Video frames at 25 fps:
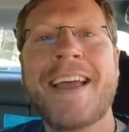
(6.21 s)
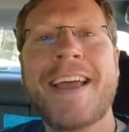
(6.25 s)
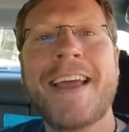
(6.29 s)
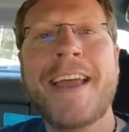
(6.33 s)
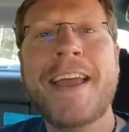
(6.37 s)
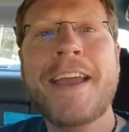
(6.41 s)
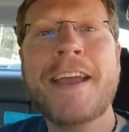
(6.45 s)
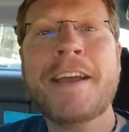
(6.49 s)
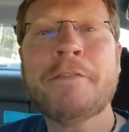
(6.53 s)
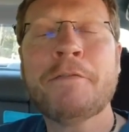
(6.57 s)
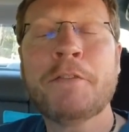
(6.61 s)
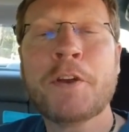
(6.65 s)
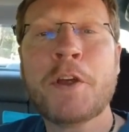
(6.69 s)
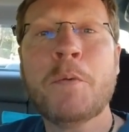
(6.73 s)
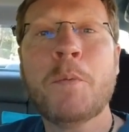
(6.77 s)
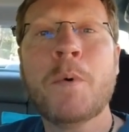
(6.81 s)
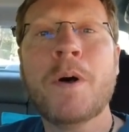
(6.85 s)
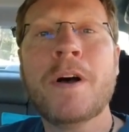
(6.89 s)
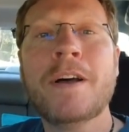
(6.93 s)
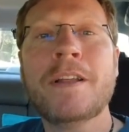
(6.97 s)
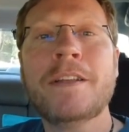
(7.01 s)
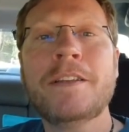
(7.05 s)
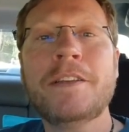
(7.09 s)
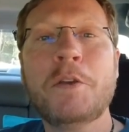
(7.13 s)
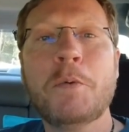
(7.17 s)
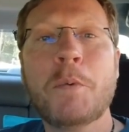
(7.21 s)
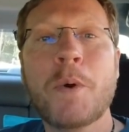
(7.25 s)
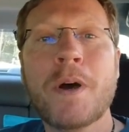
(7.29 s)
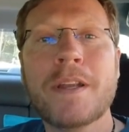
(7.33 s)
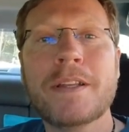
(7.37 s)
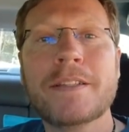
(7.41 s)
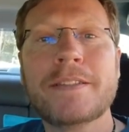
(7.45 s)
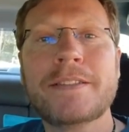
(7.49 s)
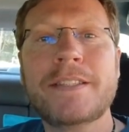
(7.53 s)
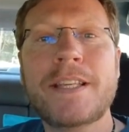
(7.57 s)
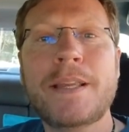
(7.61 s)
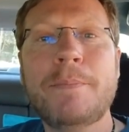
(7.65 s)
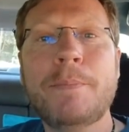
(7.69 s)
Hey everyone, you want
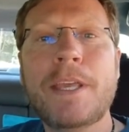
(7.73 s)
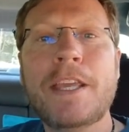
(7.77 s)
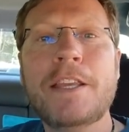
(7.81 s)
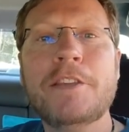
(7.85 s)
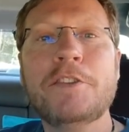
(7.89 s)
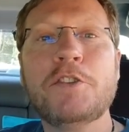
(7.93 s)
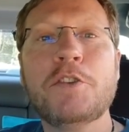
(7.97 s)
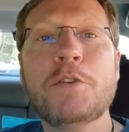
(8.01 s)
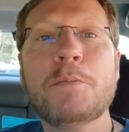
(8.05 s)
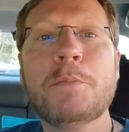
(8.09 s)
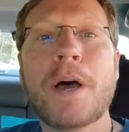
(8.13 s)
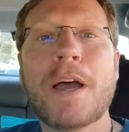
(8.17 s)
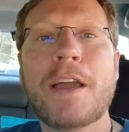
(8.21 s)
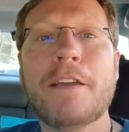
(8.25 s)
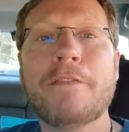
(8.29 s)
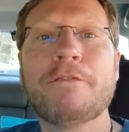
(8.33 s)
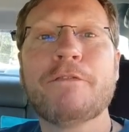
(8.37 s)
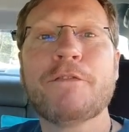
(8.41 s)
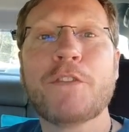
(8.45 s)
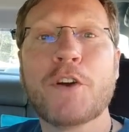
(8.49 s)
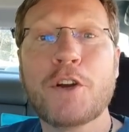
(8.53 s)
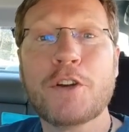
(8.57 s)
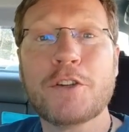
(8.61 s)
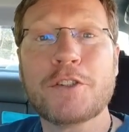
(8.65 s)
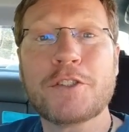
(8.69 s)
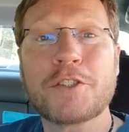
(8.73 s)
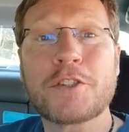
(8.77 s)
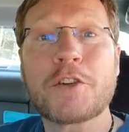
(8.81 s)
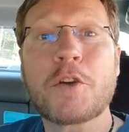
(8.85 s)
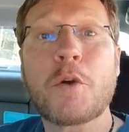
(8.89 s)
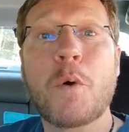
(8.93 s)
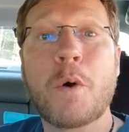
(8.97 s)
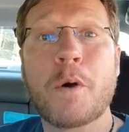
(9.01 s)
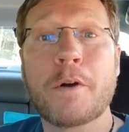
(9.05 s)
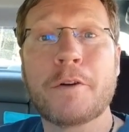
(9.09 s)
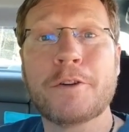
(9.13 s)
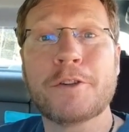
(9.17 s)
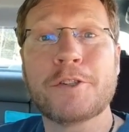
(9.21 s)
to see me do my first
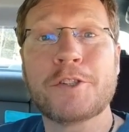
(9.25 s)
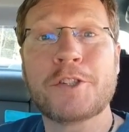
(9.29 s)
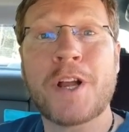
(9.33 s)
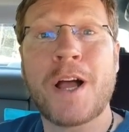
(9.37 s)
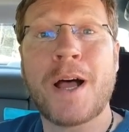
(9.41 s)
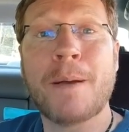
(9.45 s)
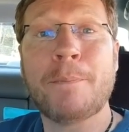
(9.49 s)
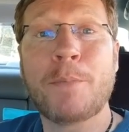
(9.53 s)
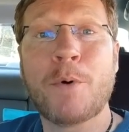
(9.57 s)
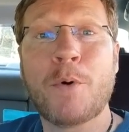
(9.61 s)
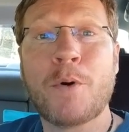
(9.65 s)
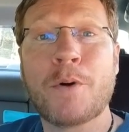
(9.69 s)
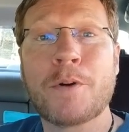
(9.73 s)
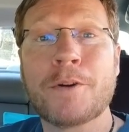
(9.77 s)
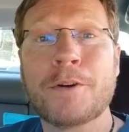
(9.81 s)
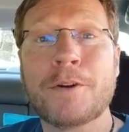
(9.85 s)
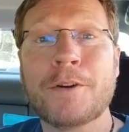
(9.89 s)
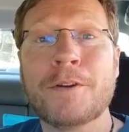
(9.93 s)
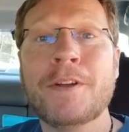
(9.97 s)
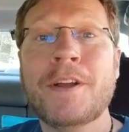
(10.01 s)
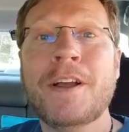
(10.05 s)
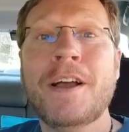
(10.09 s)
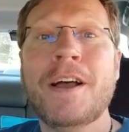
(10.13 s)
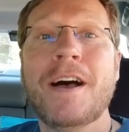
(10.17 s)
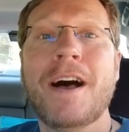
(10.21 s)
Cornershop order?